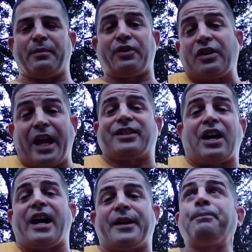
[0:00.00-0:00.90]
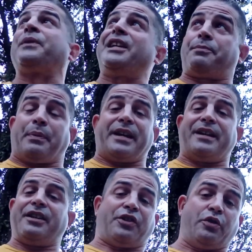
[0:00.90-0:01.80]
He's a nice guy. He's big.
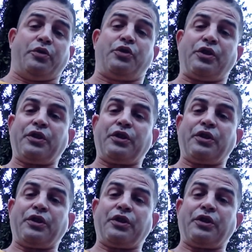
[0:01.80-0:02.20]
He's huge.